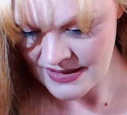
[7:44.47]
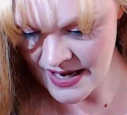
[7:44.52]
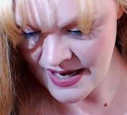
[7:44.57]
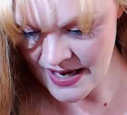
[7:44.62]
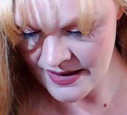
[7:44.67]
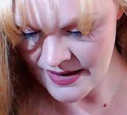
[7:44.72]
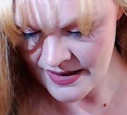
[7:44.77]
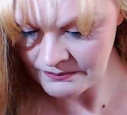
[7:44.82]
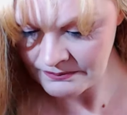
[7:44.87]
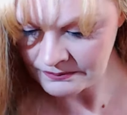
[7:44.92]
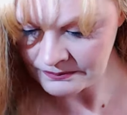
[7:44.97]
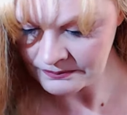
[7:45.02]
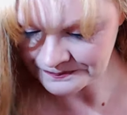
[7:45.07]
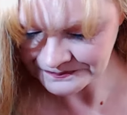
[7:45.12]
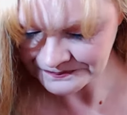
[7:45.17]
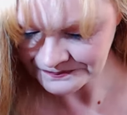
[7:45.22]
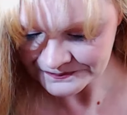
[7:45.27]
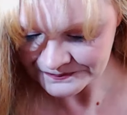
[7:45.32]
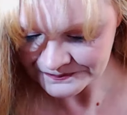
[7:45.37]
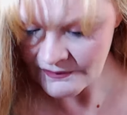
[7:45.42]

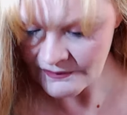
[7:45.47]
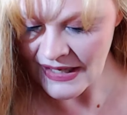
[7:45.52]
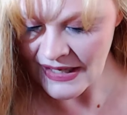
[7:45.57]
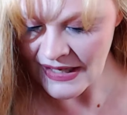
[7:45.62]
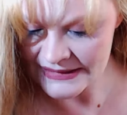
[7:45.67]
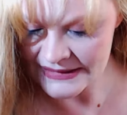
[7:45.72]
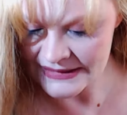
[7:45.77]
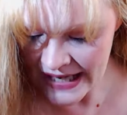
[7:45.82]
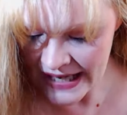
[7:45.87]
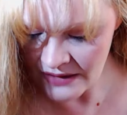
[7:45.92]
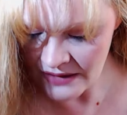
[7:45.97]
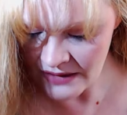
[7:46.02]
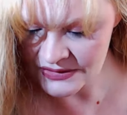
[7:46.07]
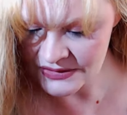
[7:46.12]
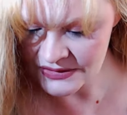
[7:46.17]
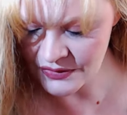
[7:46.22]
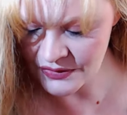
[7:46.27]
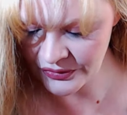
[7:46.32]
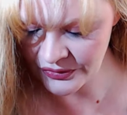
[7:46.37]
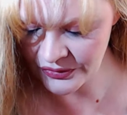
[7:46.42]
Now
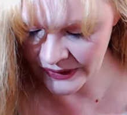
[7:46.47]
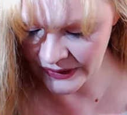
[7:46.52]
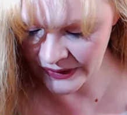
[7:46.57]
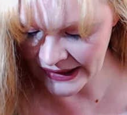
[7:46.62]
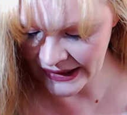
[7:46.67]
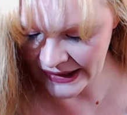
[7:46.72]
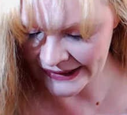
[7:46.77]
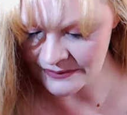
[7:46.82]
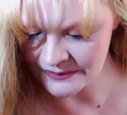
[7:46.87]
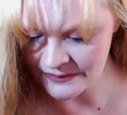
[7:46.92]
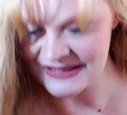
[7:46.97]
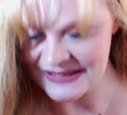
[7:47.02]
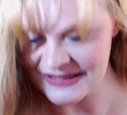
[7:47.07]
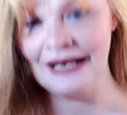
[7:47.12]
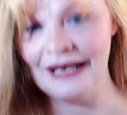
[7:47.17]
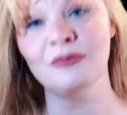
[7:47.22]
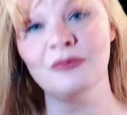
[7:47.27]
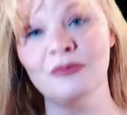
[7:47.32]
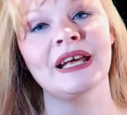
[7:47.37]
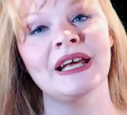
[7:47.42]
to the three items that
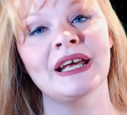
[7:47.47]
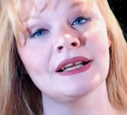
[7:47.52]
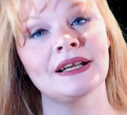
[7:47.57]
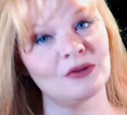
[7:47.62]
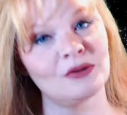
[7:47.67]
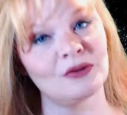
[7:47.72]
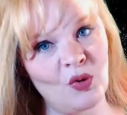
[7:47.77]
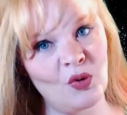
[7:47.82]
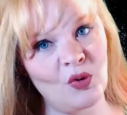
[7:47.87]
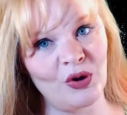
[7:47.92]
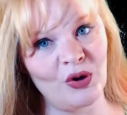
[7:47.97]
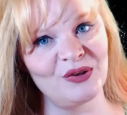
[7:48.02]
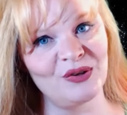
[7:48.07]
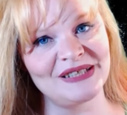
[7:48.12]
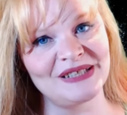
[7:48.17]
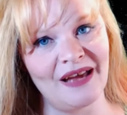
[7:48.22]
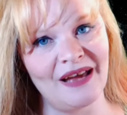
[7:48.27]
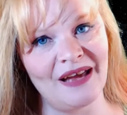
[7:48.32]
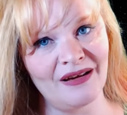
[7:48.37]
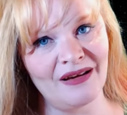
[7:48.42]
I will get a little more use
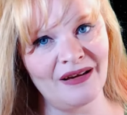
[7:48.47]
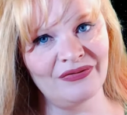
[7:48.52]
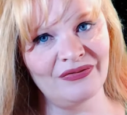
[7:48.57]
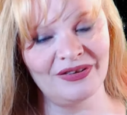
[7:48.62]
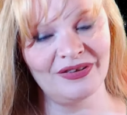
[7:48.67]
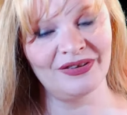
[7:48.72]
out of.